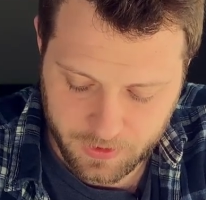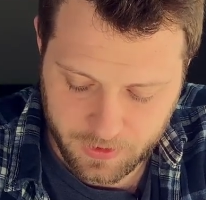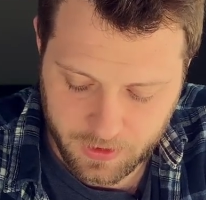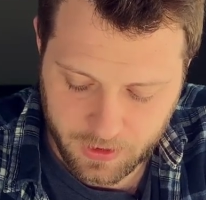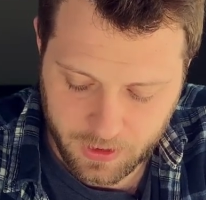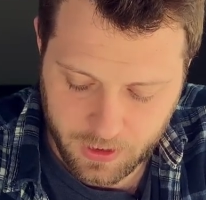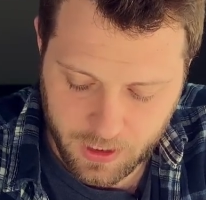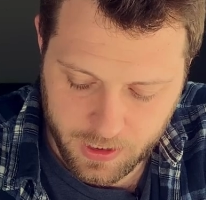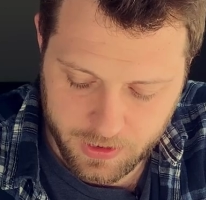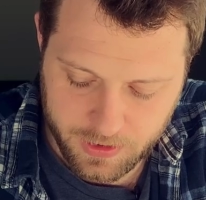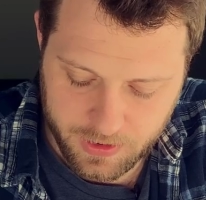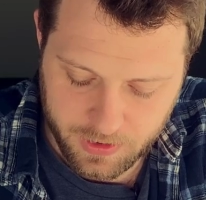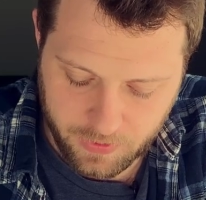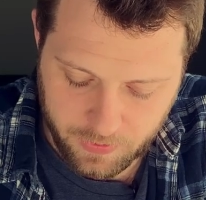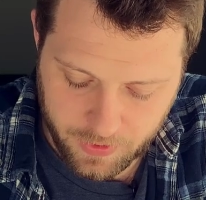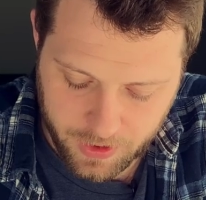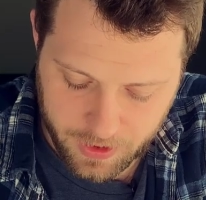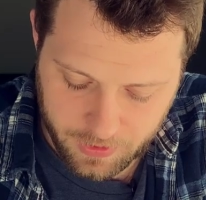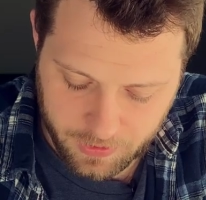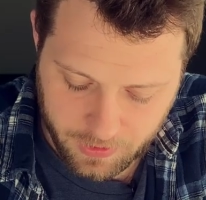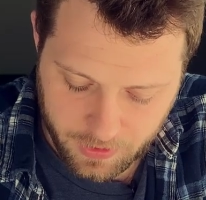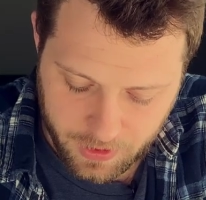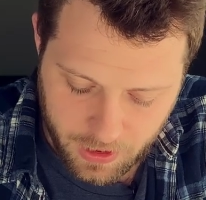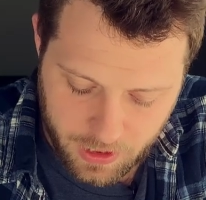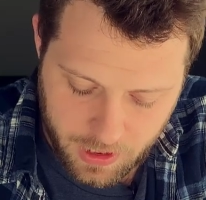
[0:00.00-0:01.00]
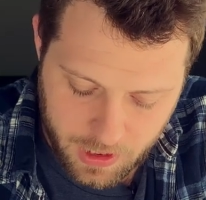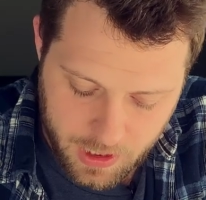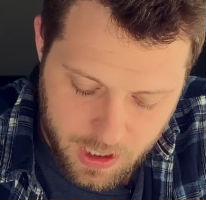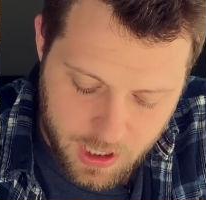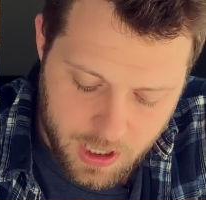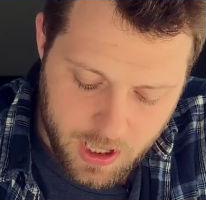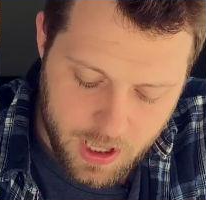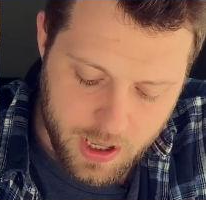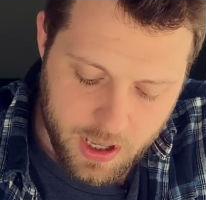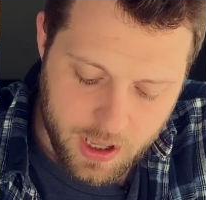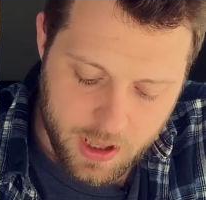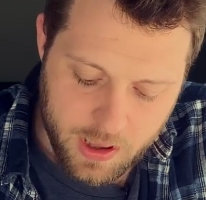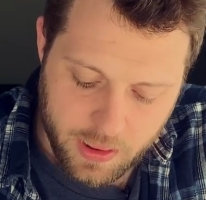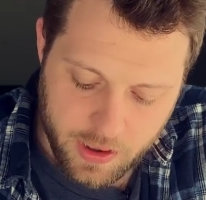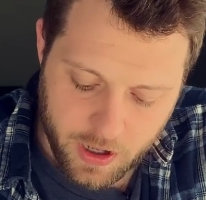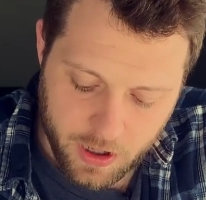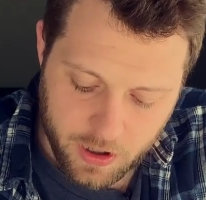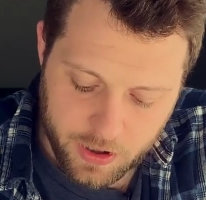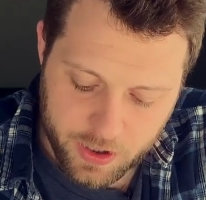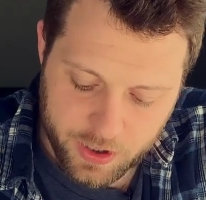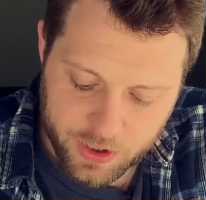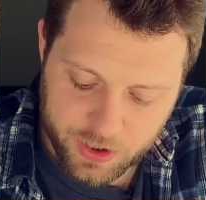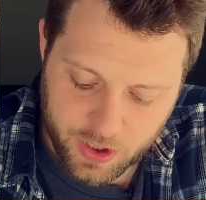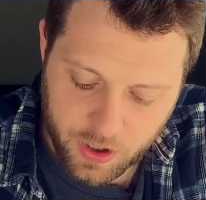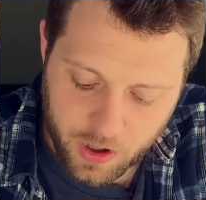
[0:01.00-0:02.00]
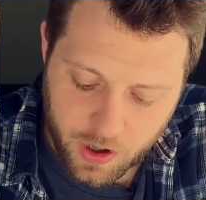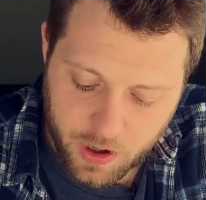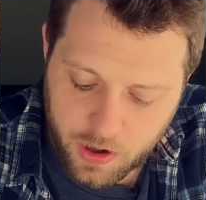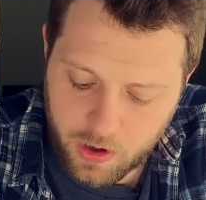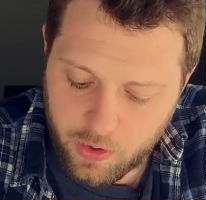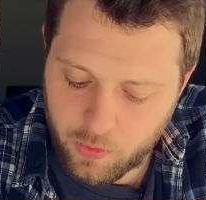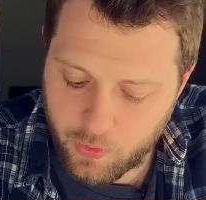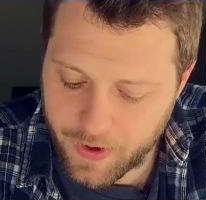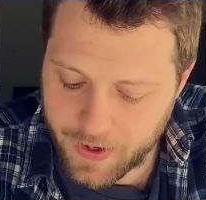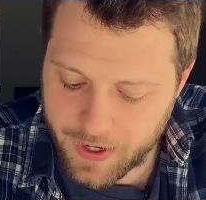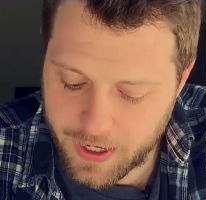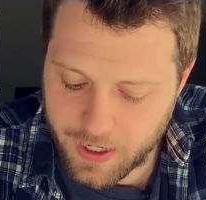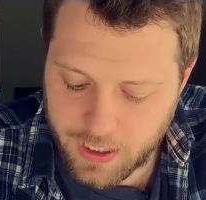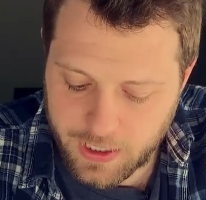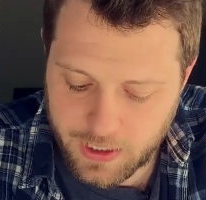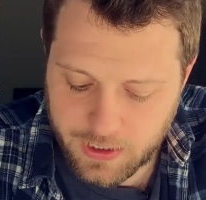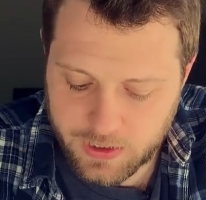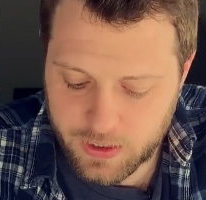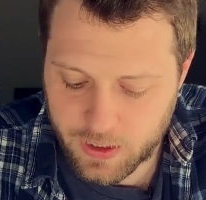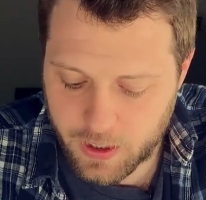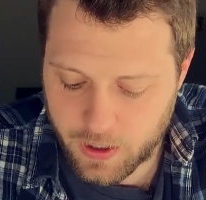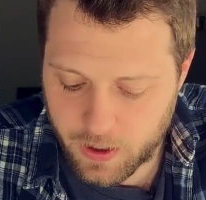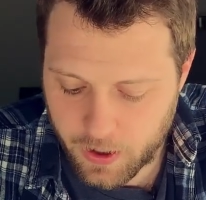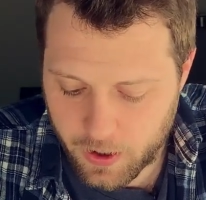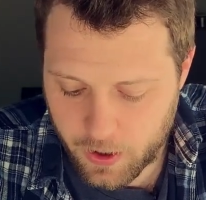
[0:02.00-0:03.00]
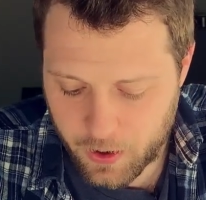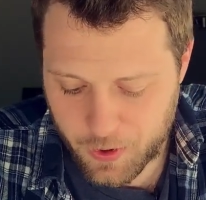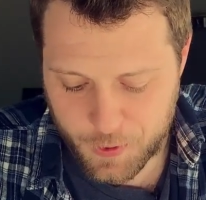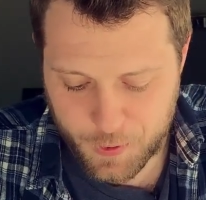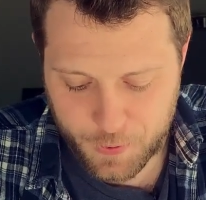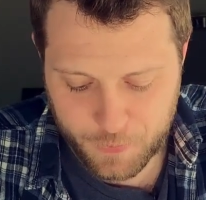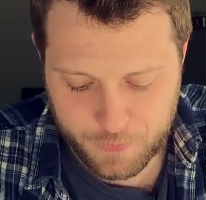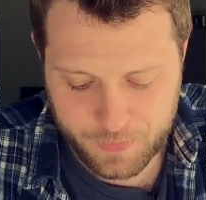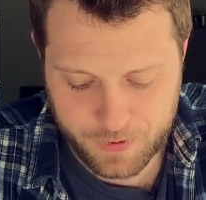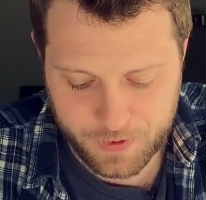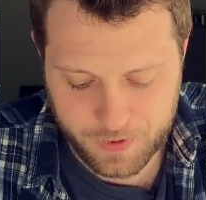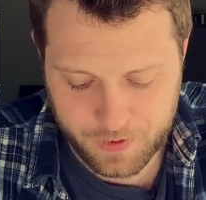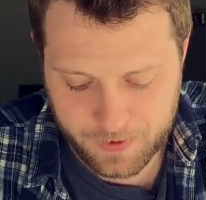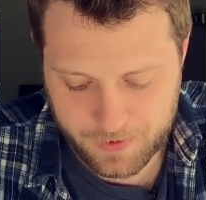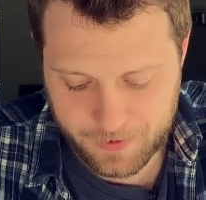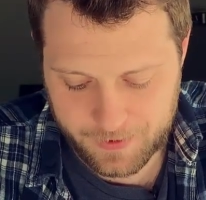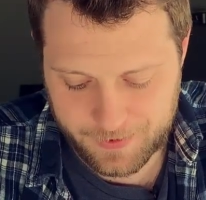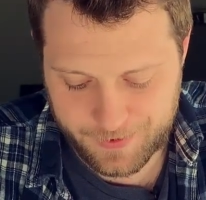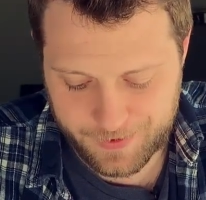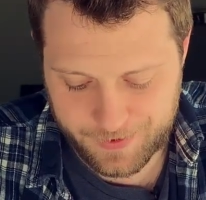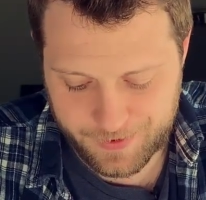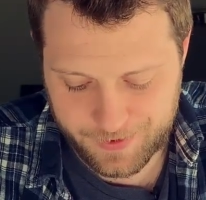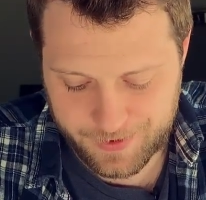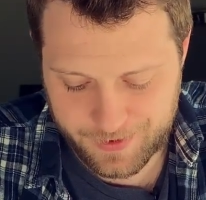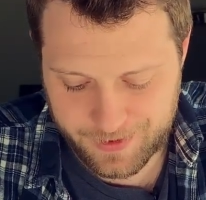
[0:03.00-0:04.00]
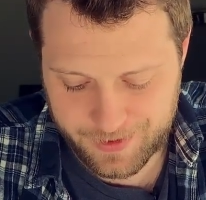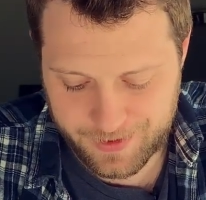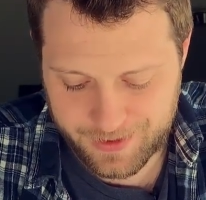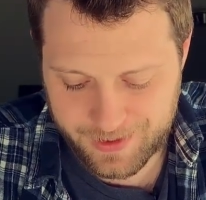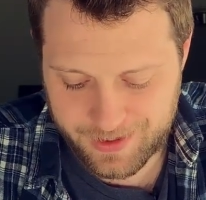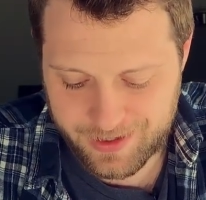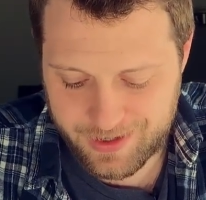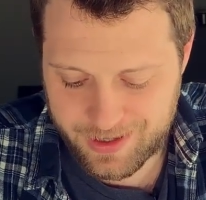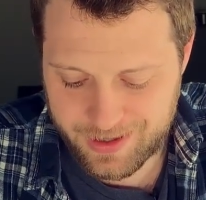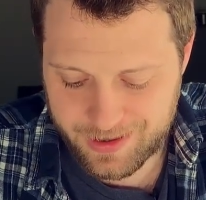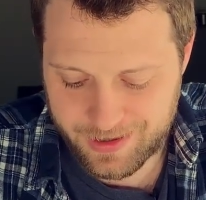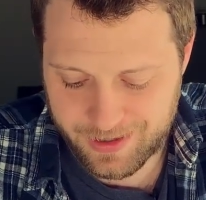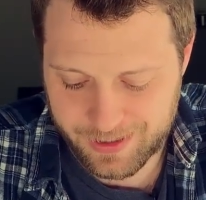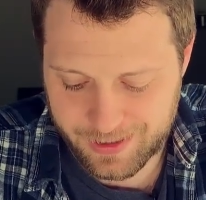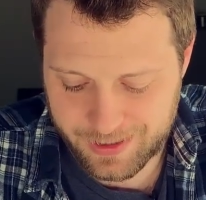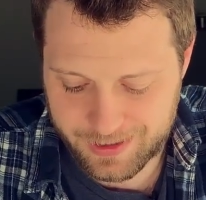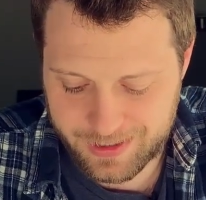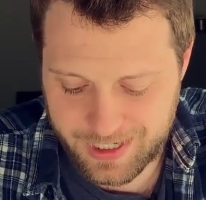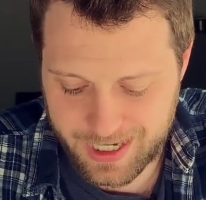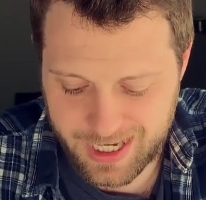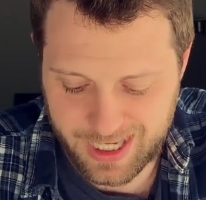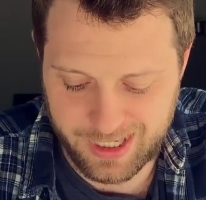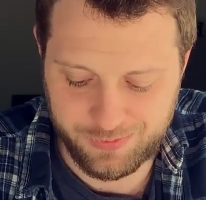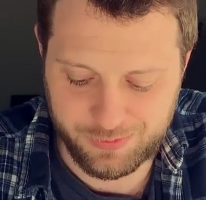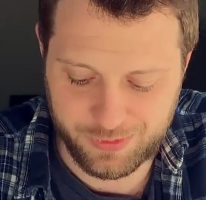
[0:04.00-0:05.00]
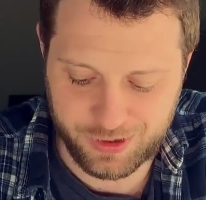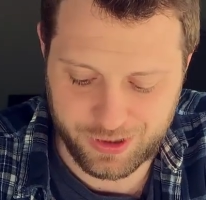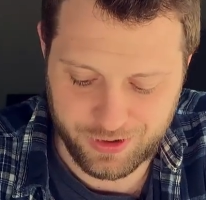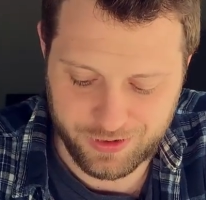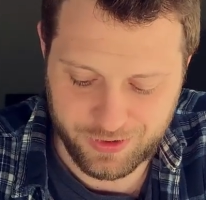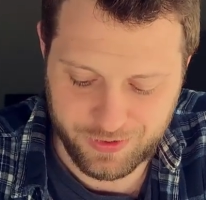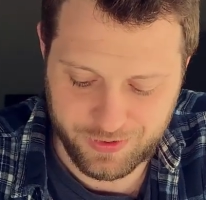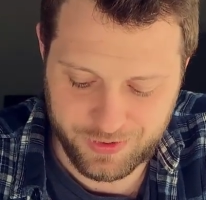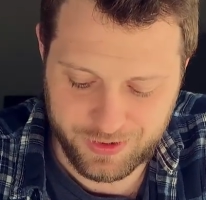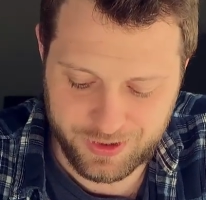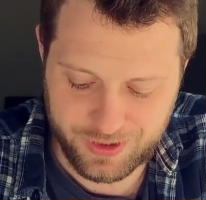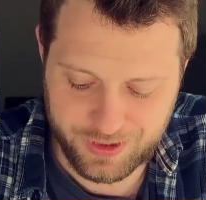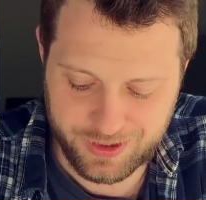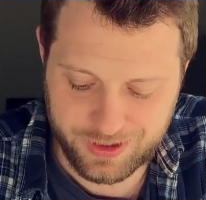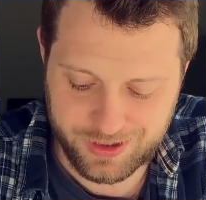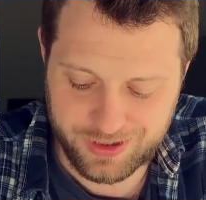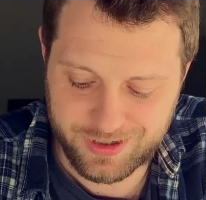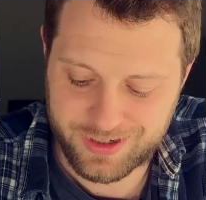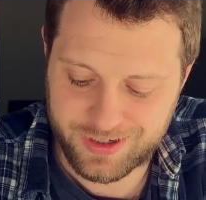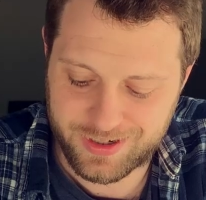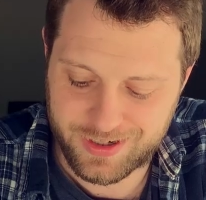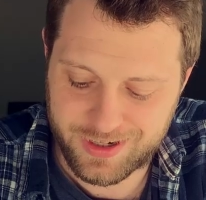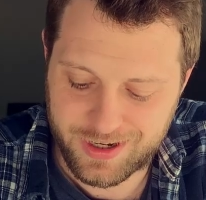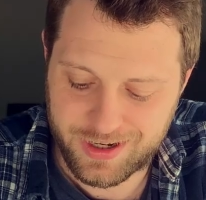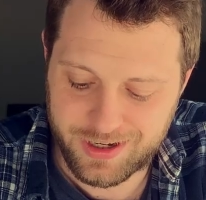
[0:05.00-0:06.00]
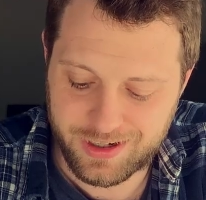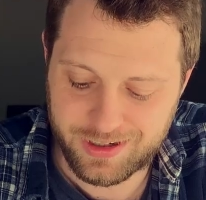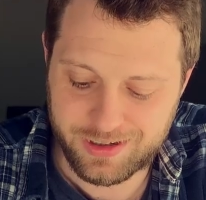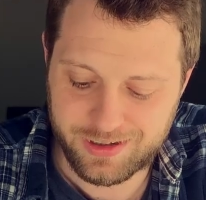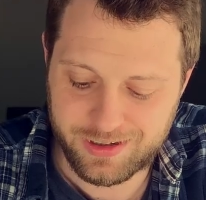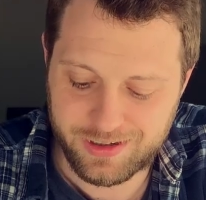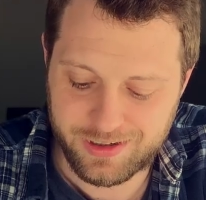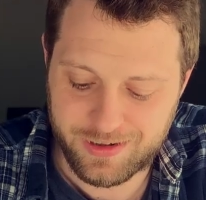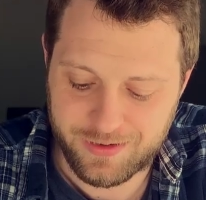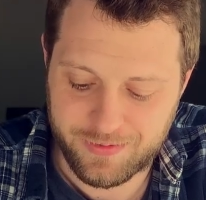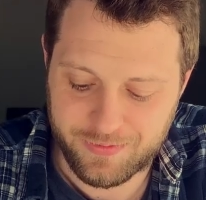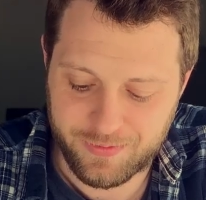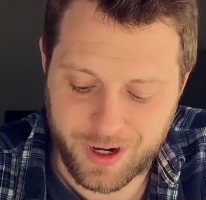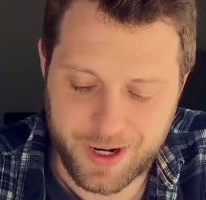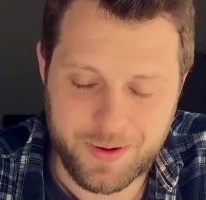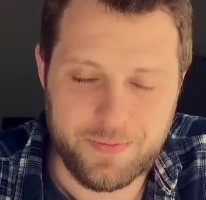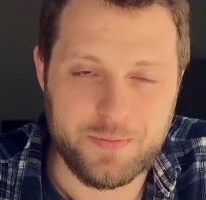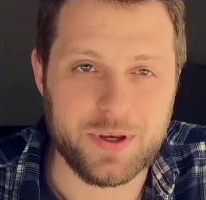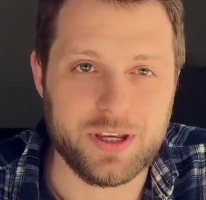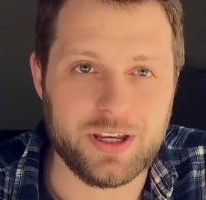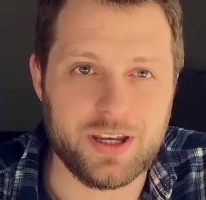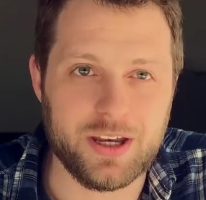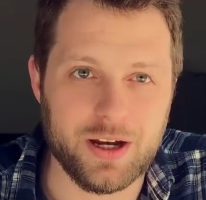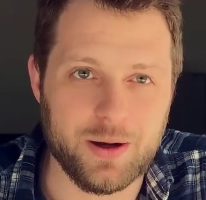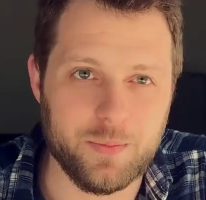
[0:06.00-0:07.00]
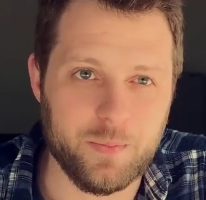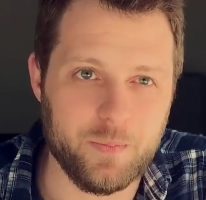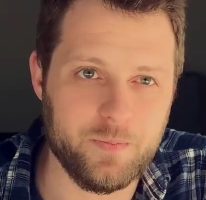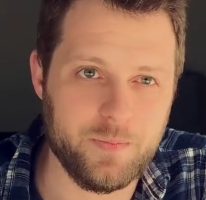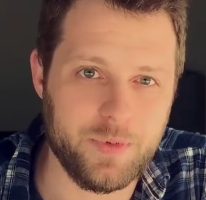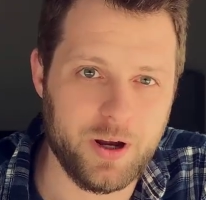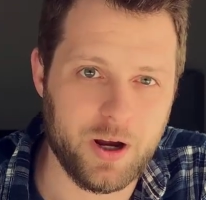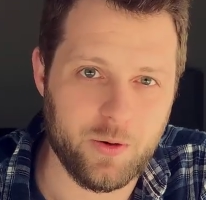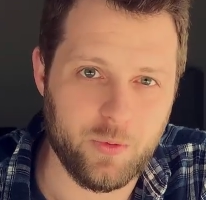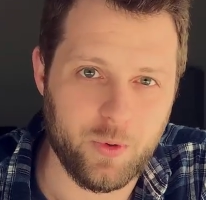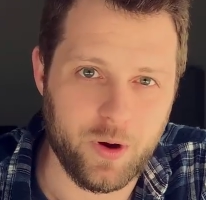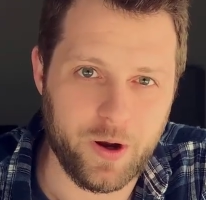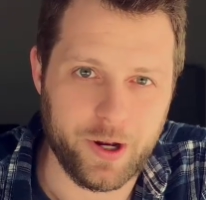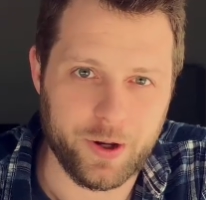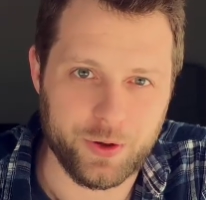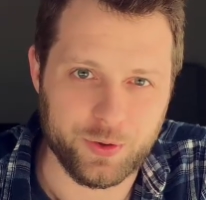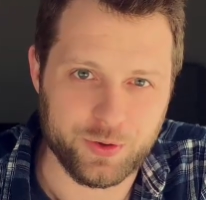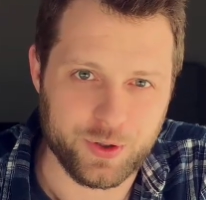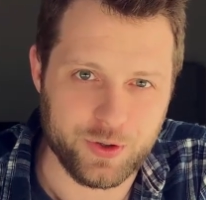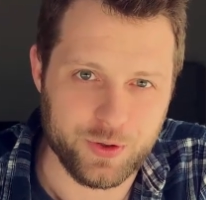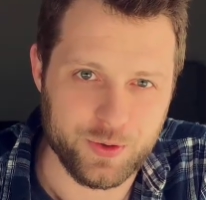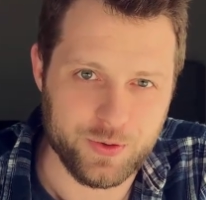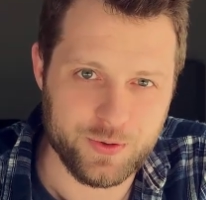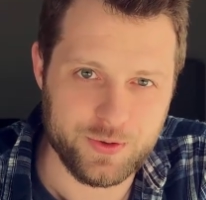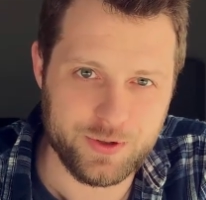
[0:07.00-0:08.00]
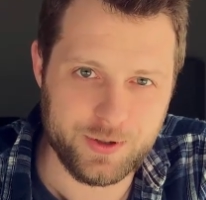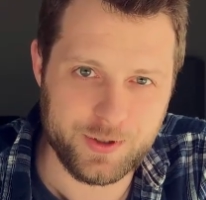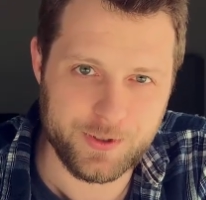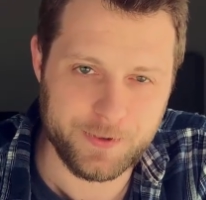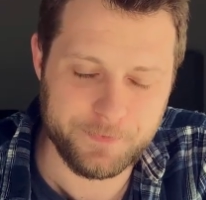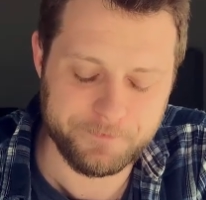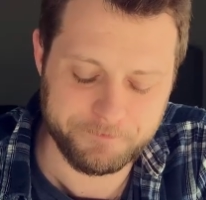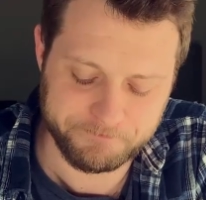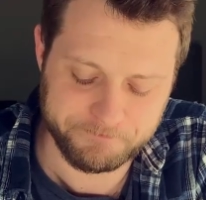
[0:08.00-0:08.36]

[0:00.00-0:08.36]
Consequently, there is always a hope that a tame goose might become a wild goose.